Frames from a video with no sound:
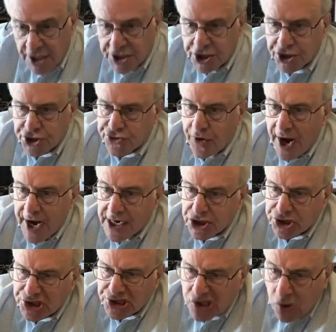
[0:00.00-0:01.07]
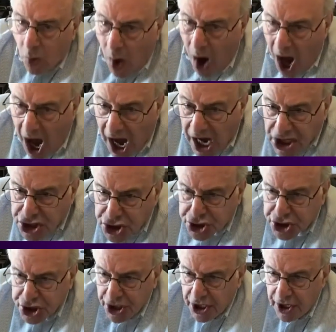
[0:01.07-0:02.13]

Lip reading: to try to squash